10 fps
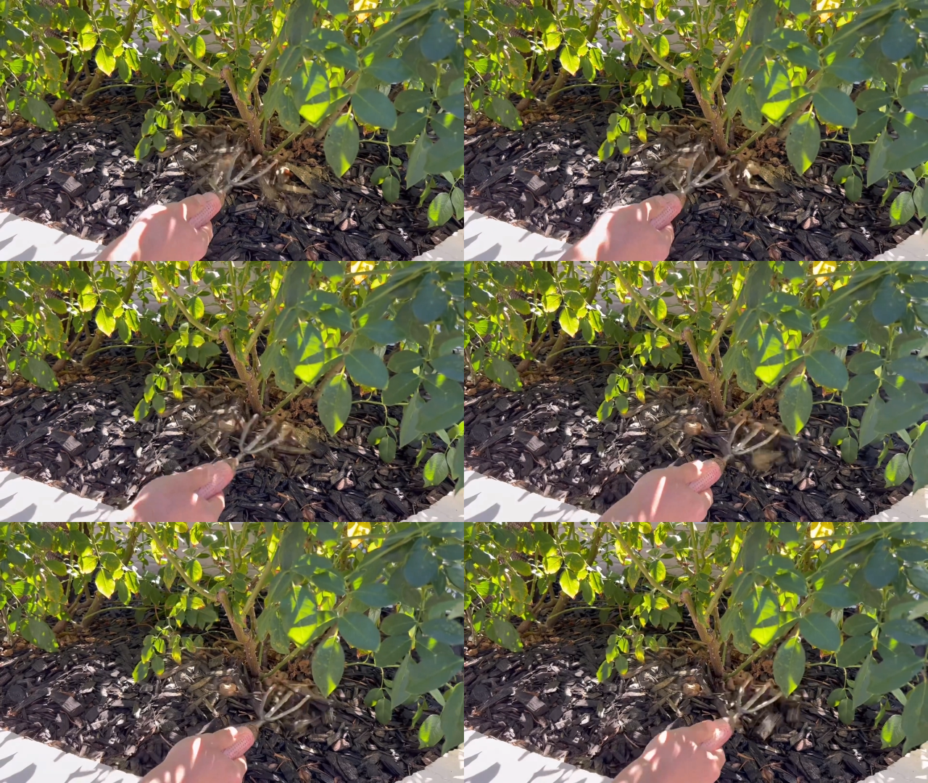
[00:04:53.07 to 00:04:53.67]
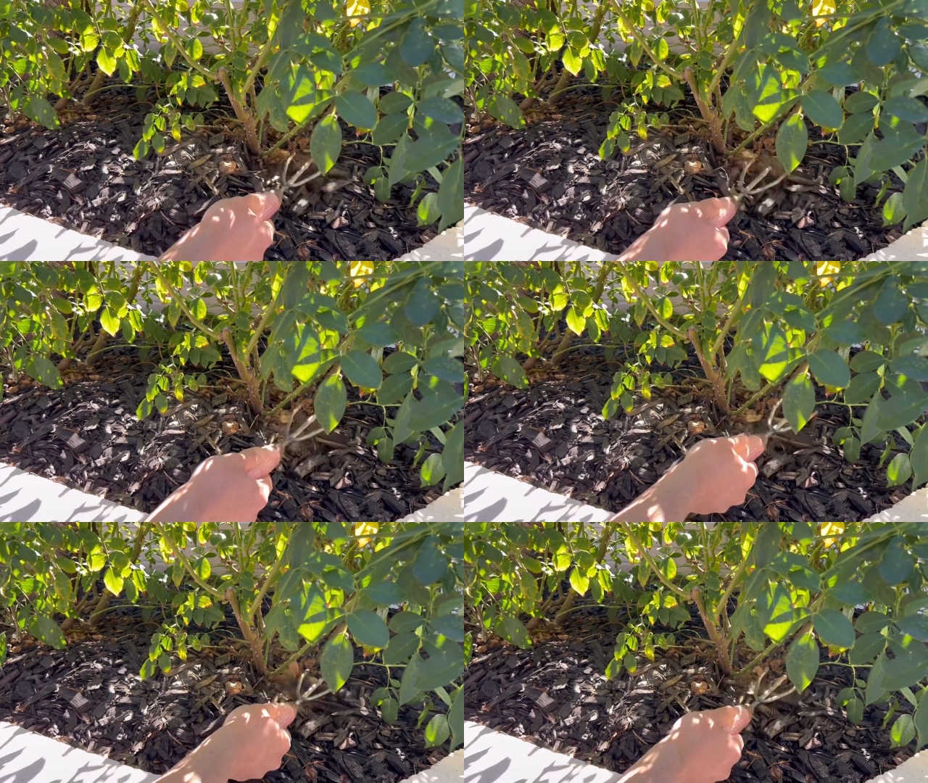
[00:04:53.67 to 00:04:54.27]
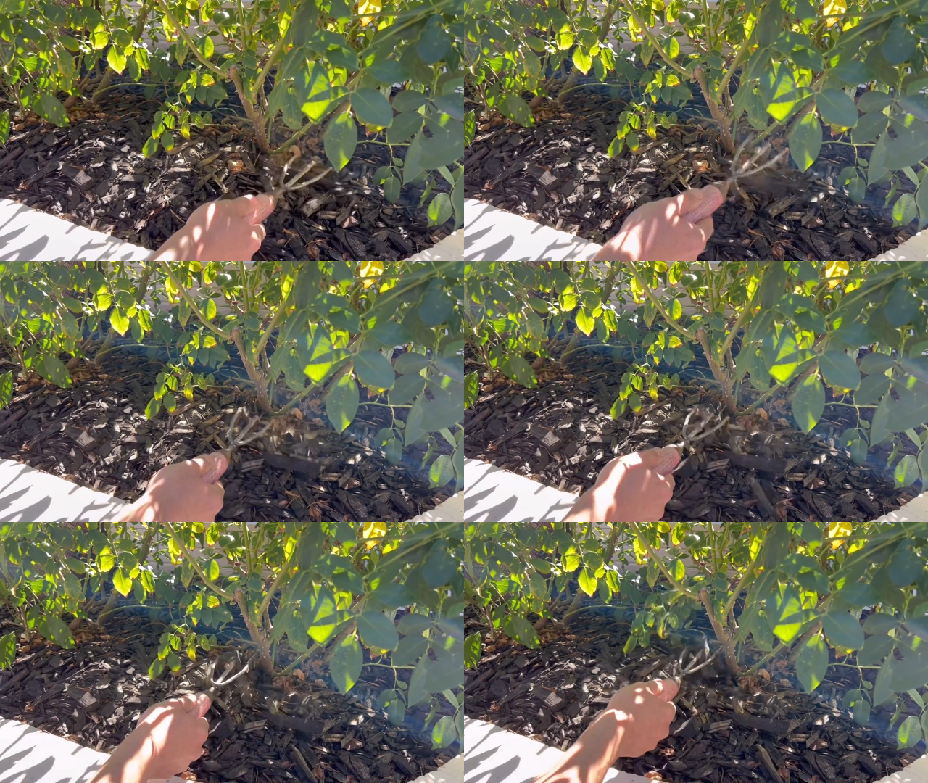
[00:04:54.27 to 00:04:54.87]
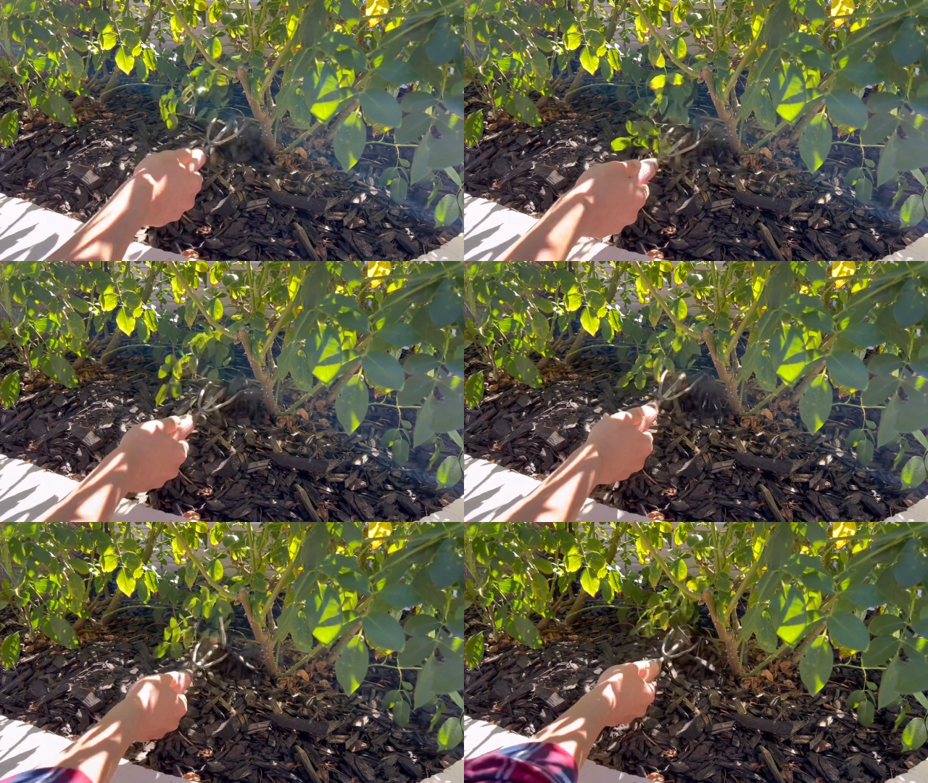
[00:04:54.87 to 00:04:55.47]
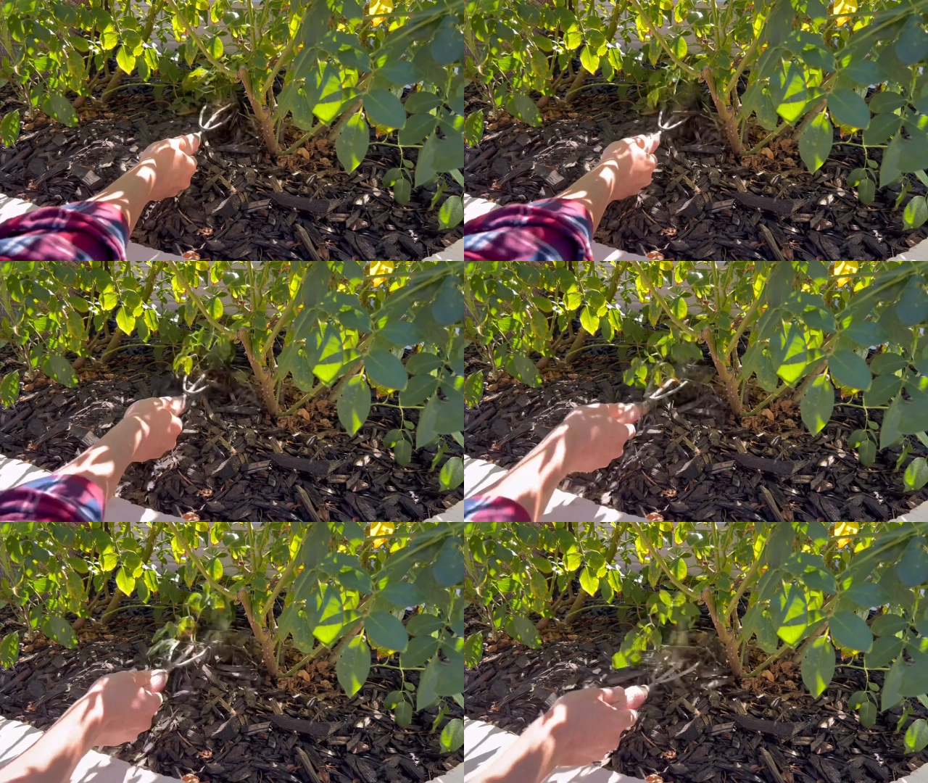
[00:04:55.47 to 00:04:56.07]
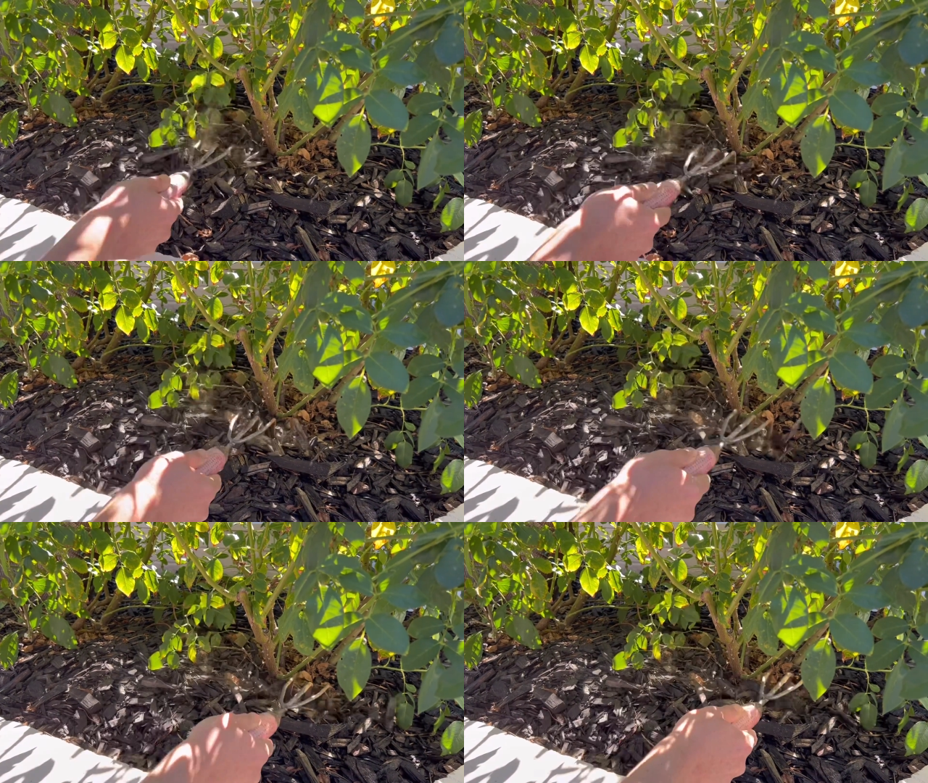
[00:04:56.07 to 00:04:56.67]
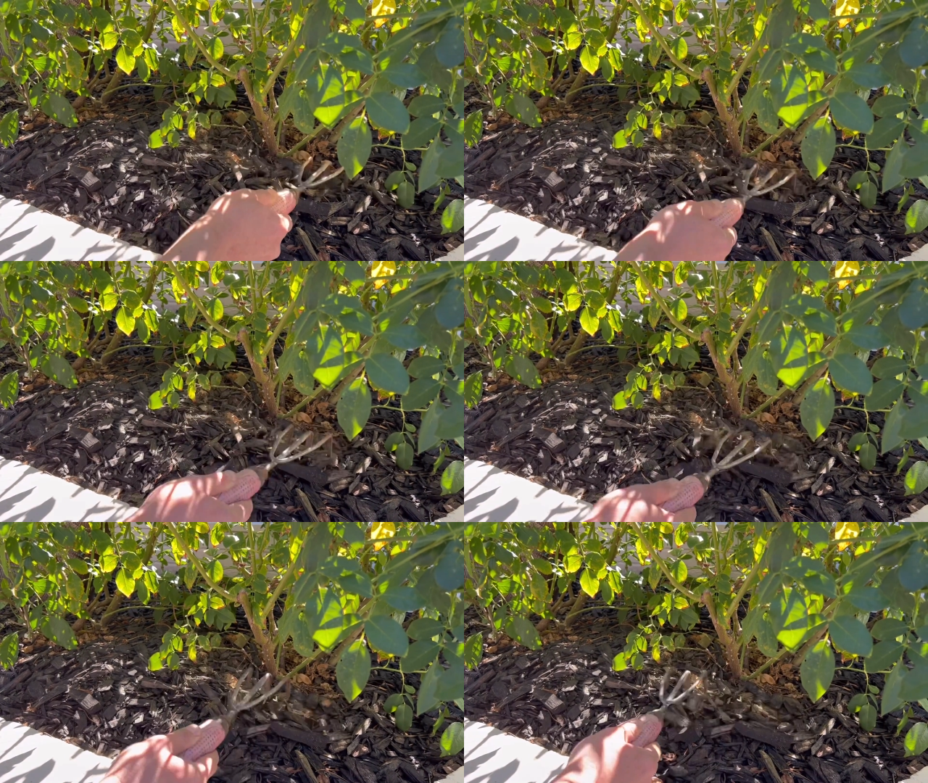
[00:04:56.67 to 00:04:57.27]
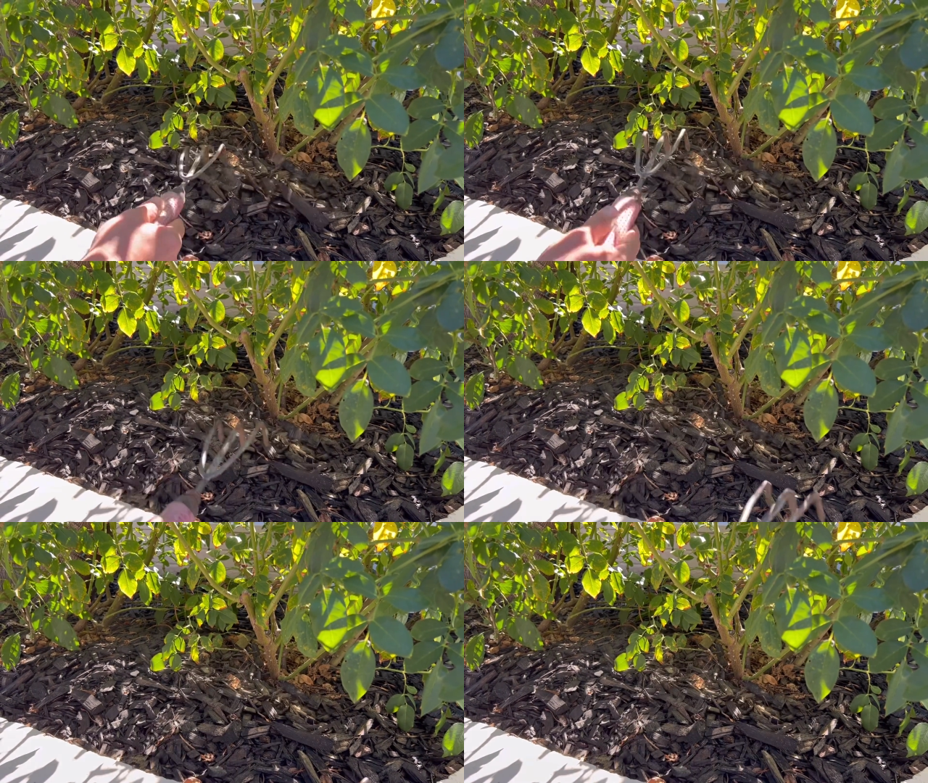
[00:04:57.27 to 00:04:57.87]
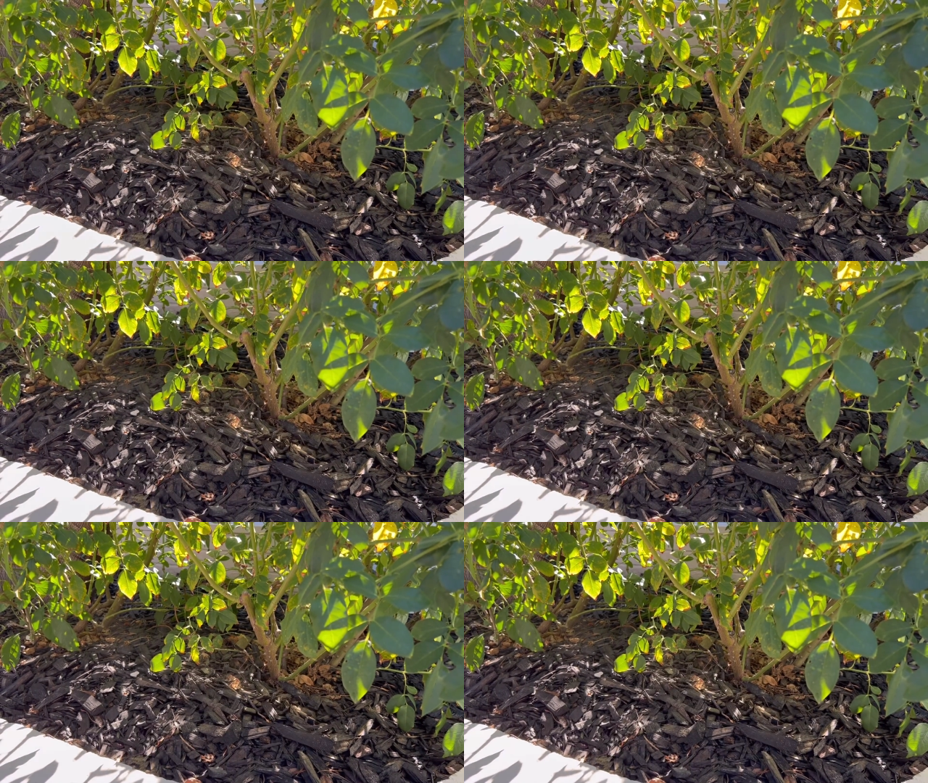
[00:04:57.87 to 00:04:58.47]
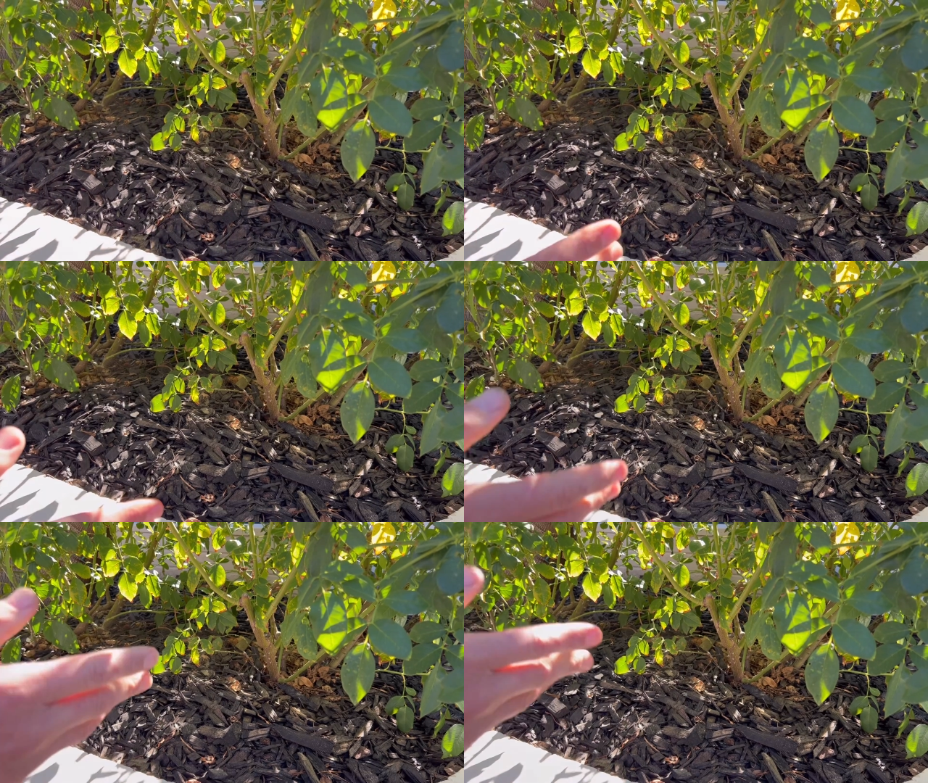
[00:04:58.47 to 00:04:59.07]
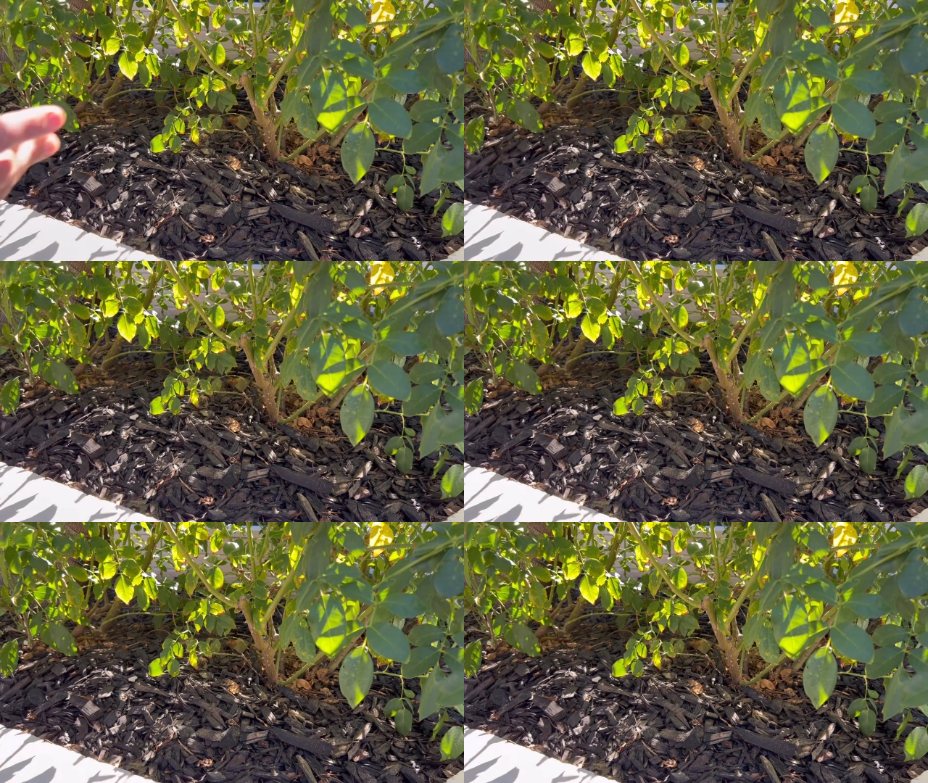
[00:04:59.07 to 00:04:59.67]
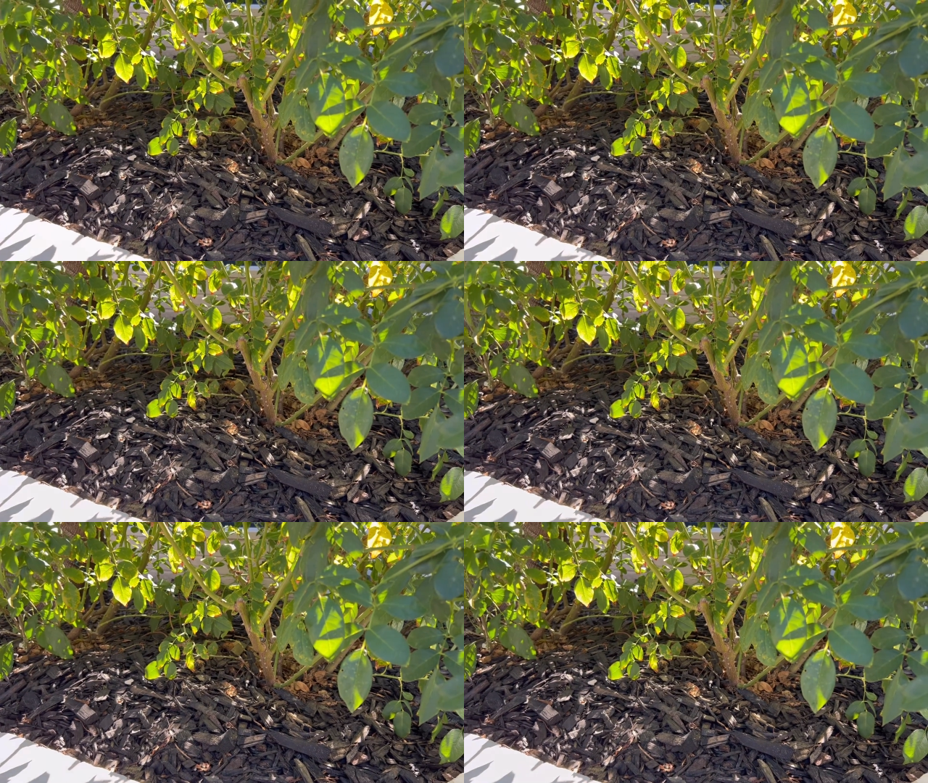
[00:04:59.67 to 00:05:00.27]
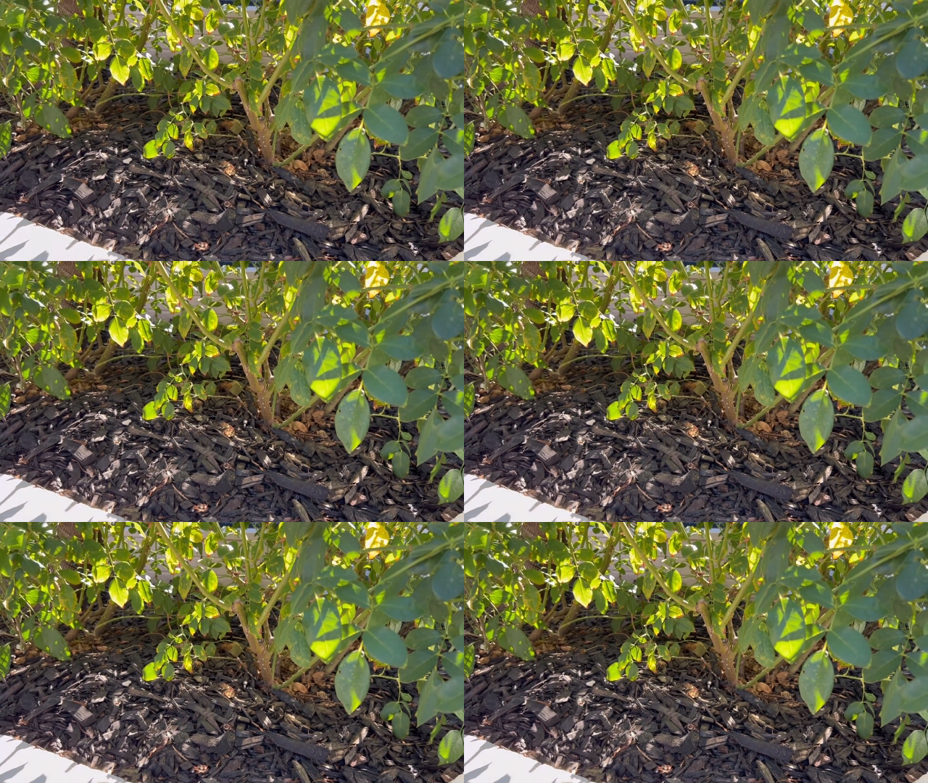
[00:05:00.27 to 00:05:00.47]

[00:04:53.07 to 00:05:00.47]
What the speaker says: Nobody's mouth can be seen.